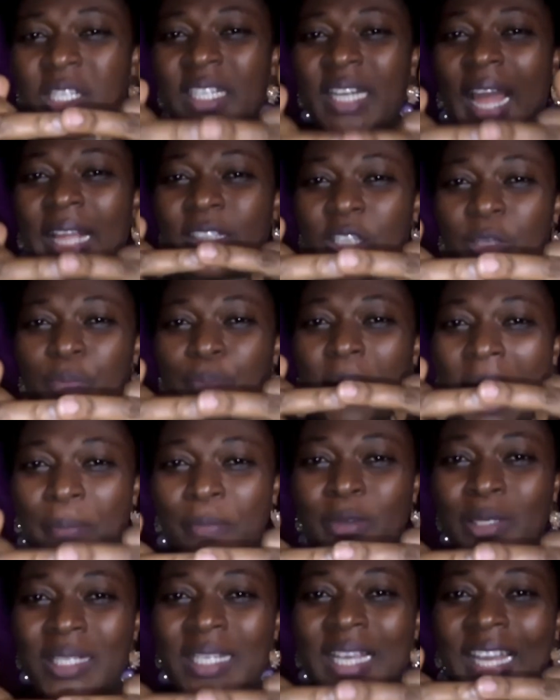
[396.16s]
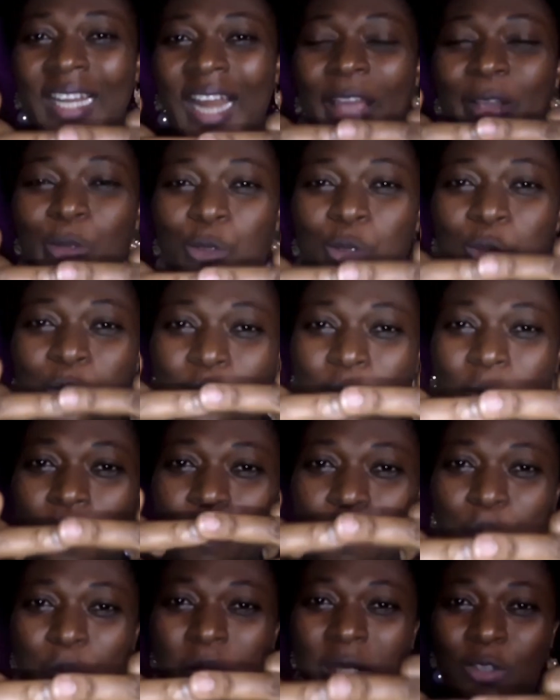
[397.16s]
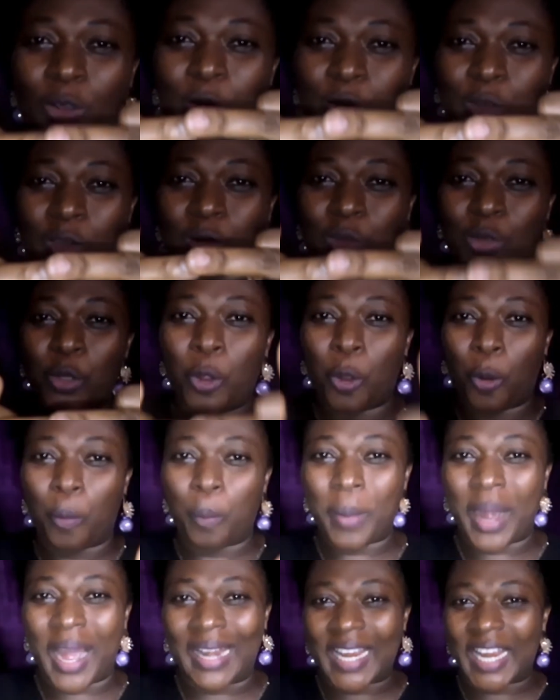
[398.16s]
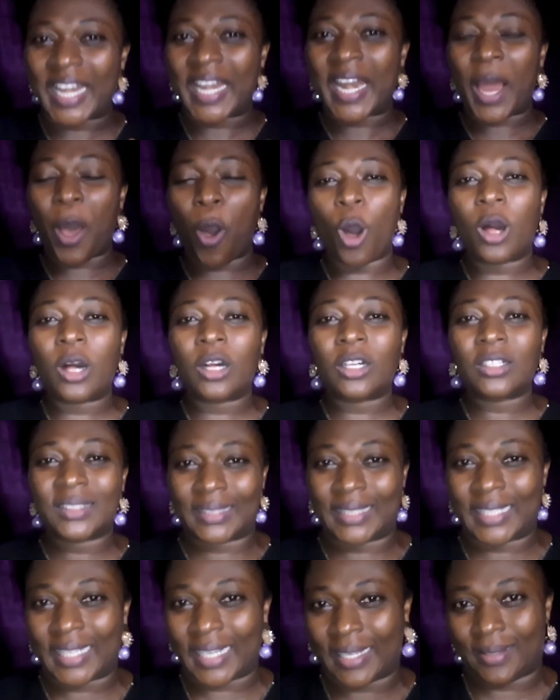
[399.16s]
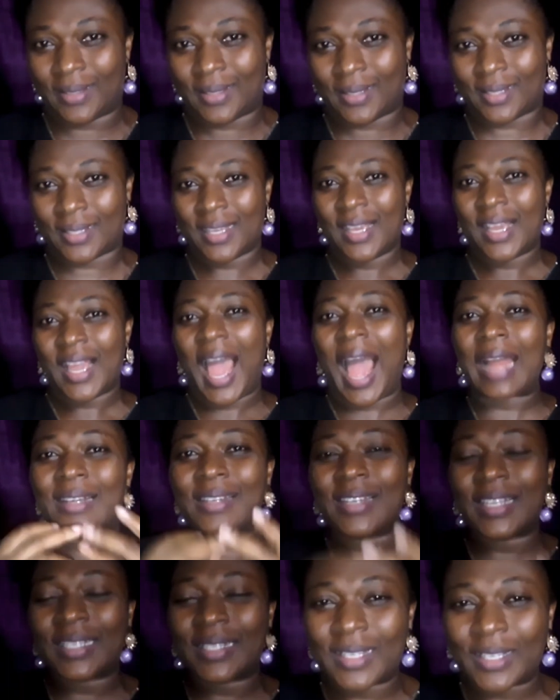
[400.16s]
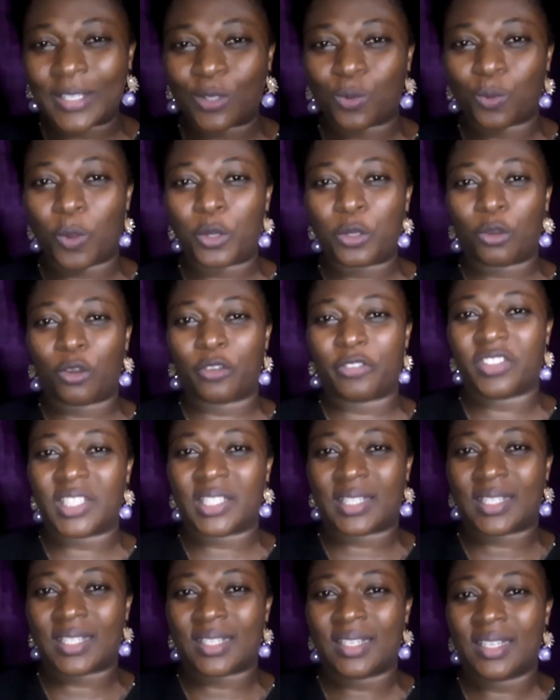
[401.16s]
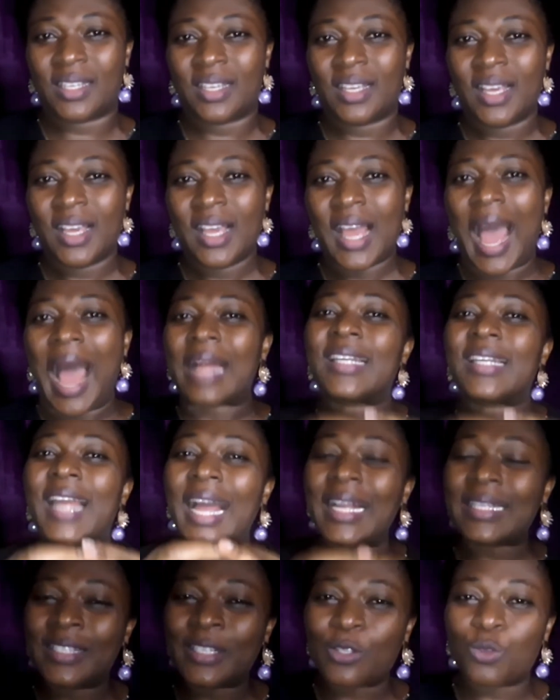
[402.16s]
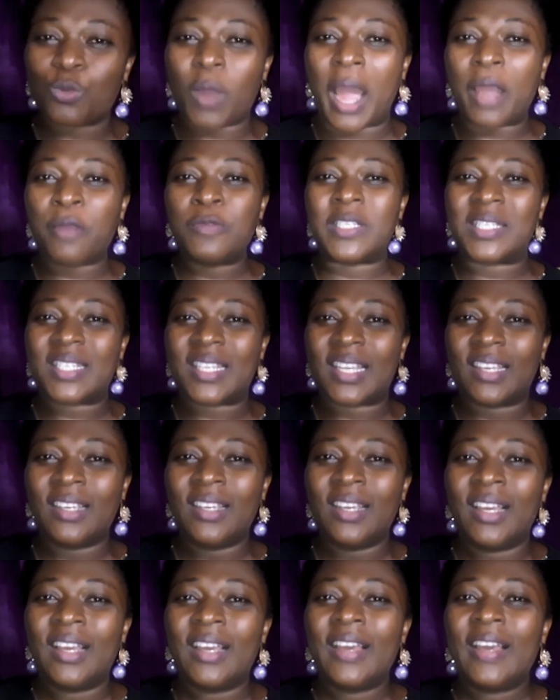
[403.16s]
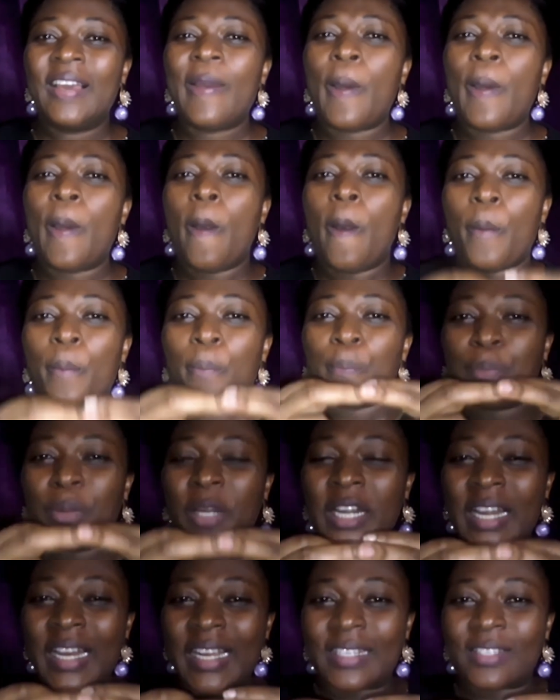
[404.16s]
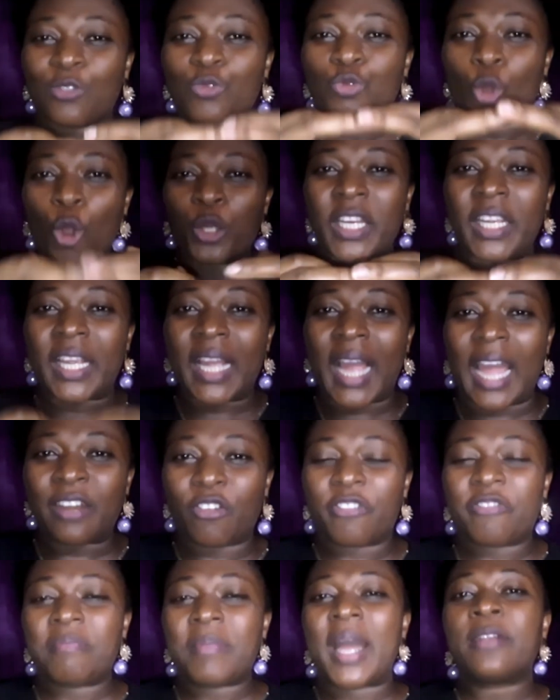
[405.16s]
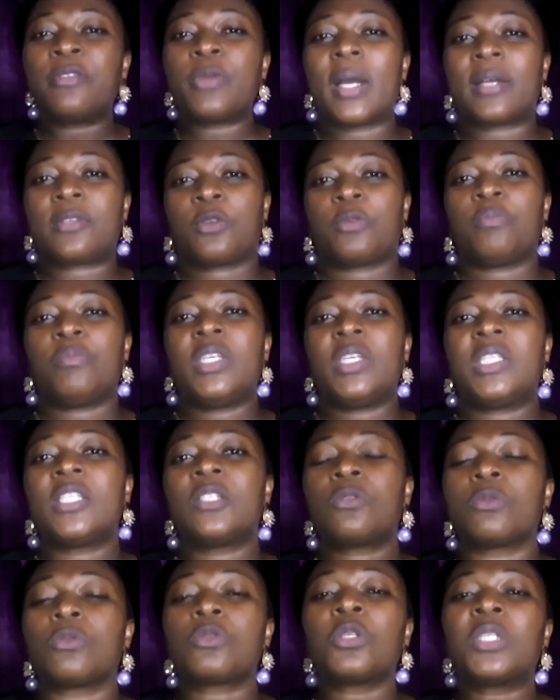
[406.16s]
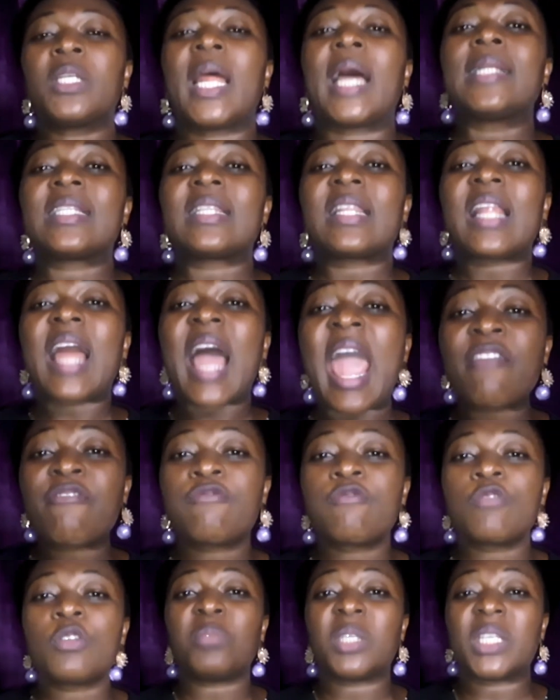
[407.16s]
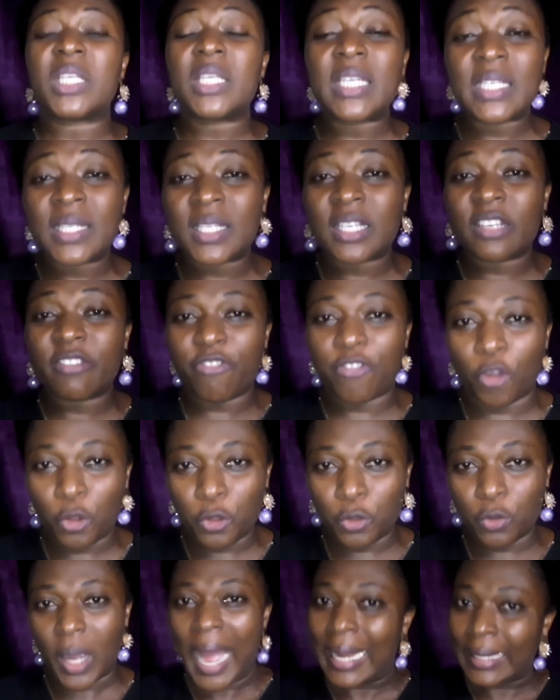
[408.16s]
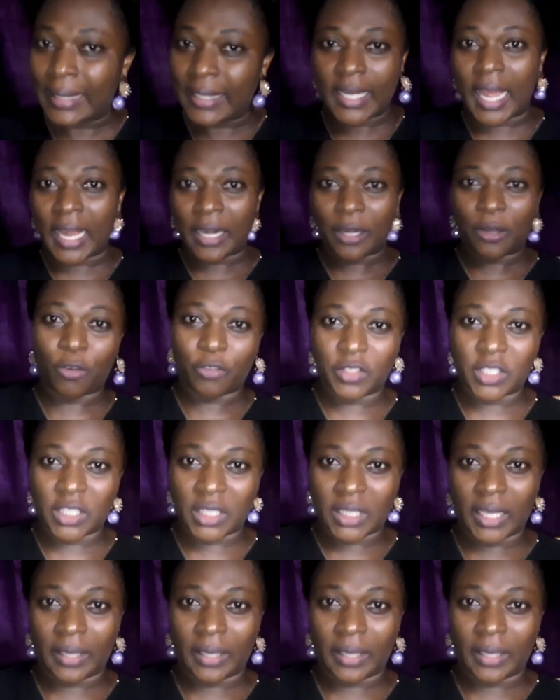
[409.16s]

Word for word: the Bible says that you should submit unto your man in all things, and this is one of it. And that is why we say, please know the kind of man you are submitting to so that life will be easy for you at the end of the day.